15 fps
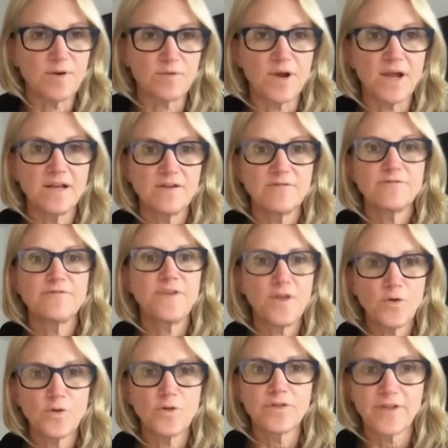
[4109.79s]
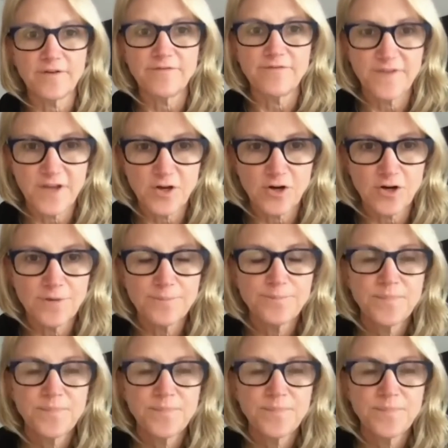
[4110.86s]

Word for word: right? Feel the fear.